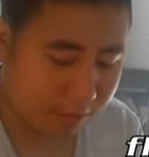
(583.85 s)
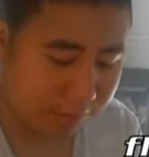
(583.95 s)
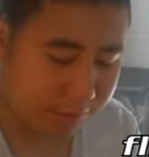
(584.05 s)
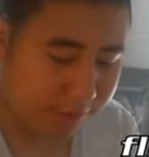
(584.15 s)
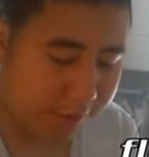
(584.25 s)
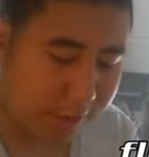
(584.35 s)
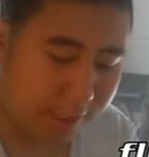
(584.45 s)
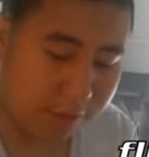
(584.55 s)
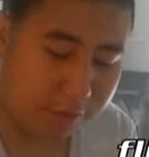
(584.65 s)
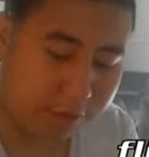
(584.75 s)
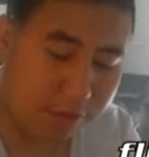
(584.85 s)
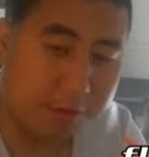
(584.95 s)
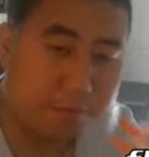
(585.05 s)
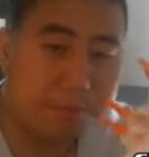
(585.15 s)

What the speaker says: got 5 of those,